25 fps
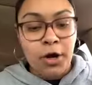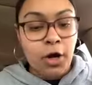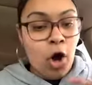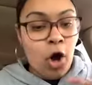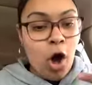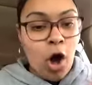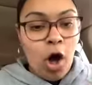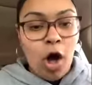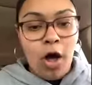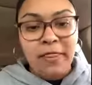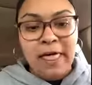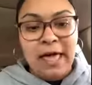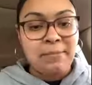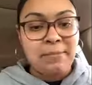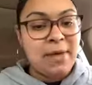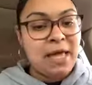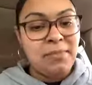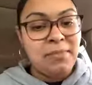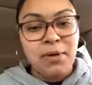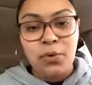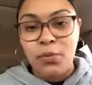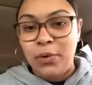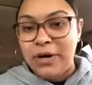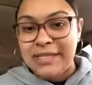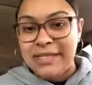a call that
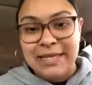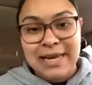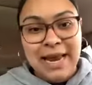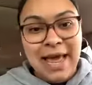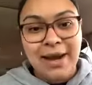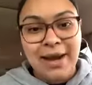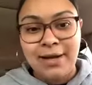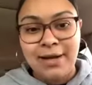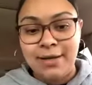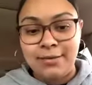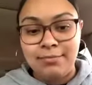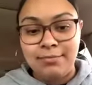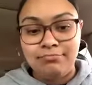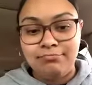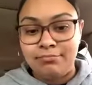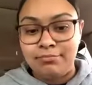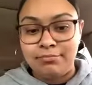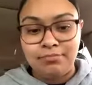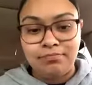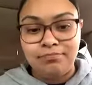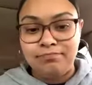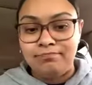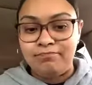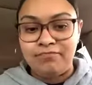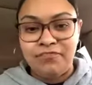maybe wasn't at a
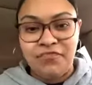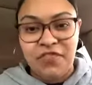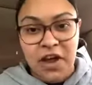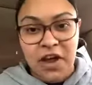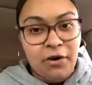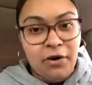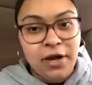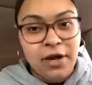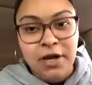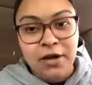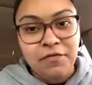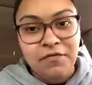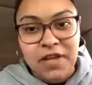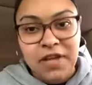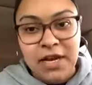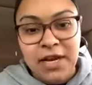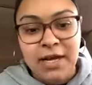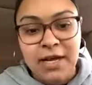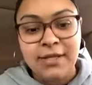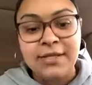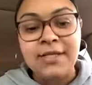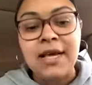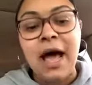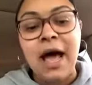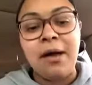very
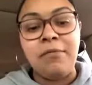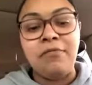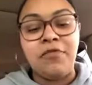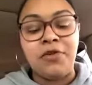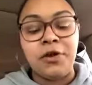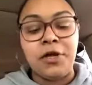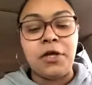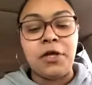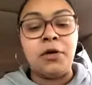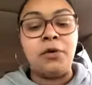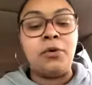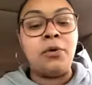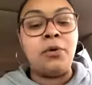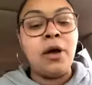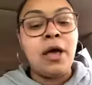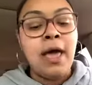convenient time for you.